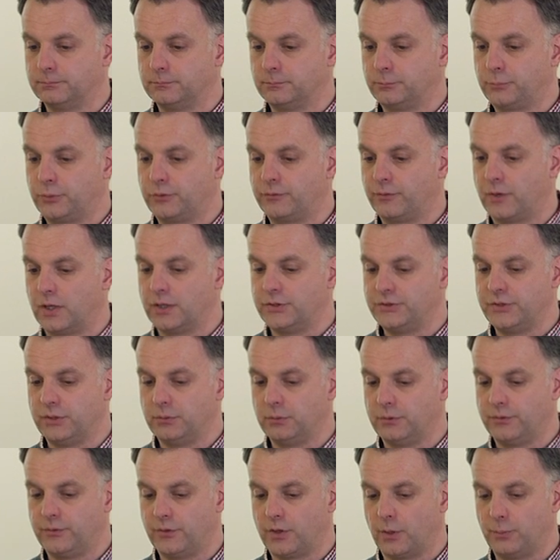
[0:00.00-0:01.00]
provide you
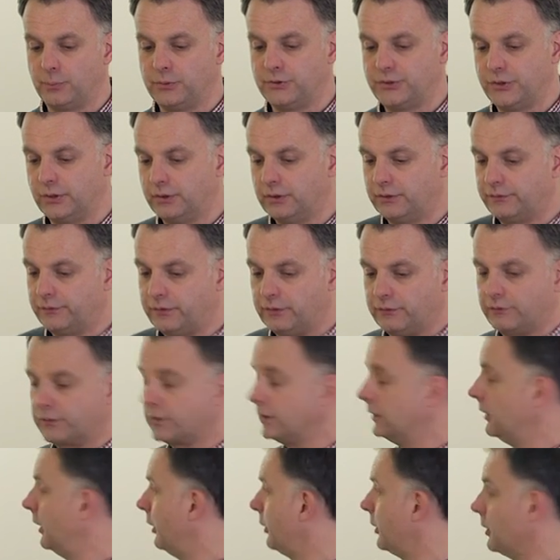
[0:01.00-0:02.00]
with the opportunities
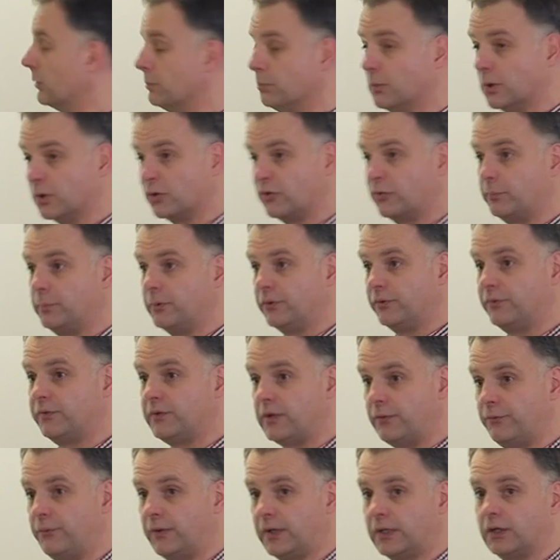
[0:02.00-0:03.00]
to look at more
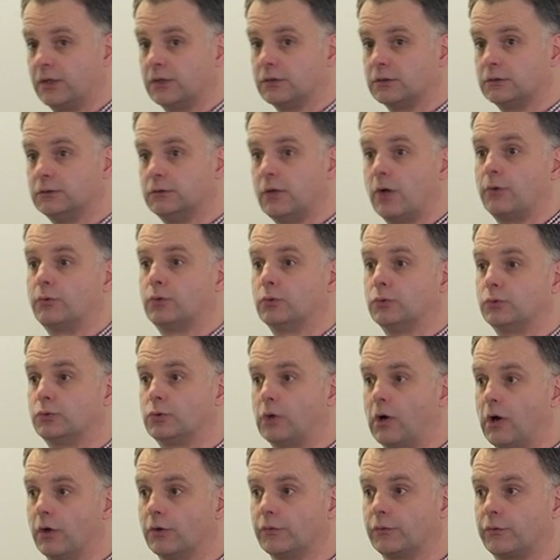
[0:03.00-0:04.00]
specific and local
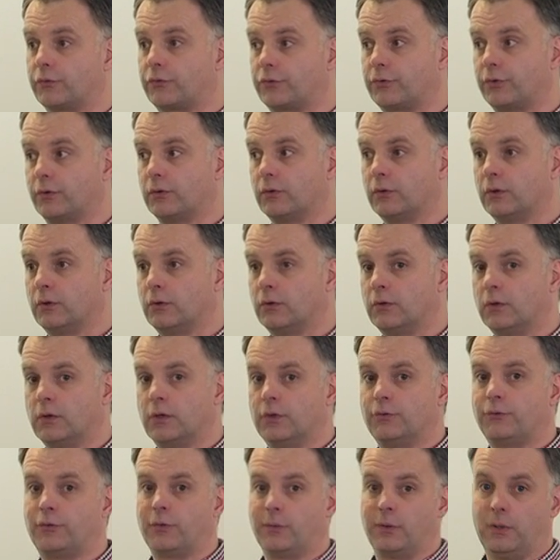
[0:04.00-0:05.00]
grants.
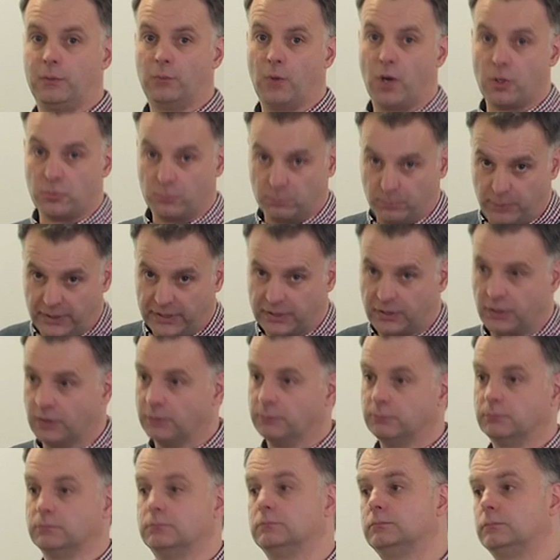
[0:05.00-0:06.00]
So it won't pick
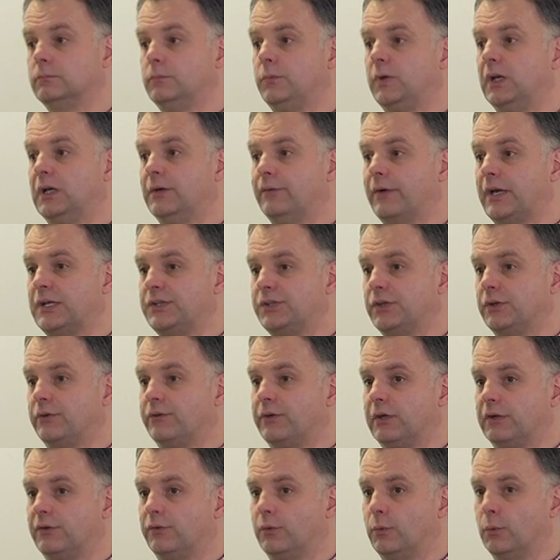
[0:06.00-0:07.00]
up the Innovation
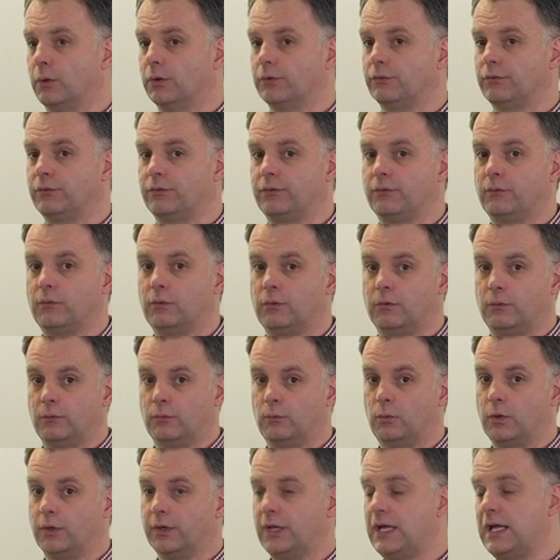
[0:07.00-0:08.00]
Centre
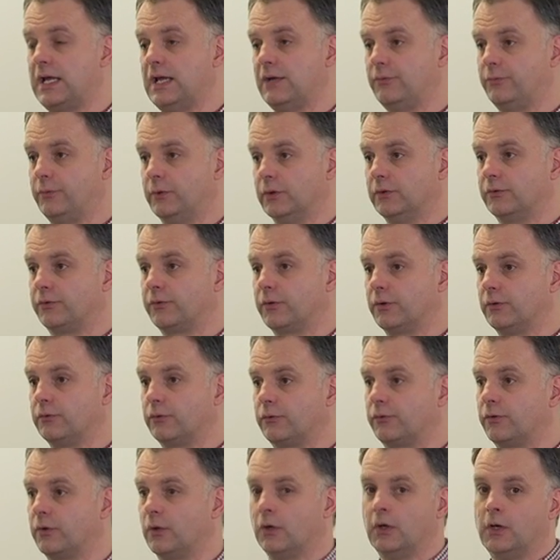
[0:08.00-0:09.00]
one here, for
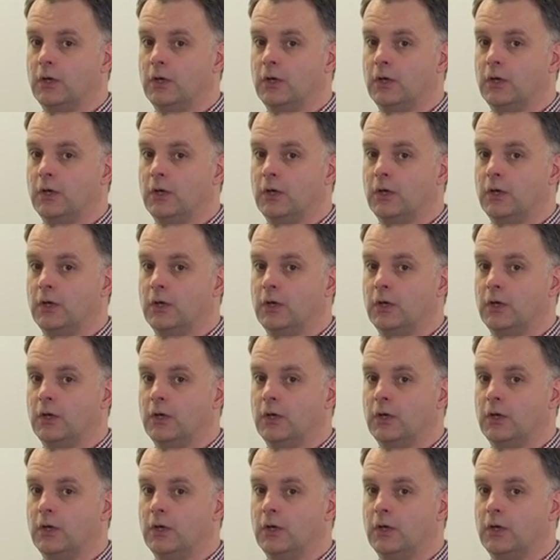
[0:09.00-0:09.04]
instance,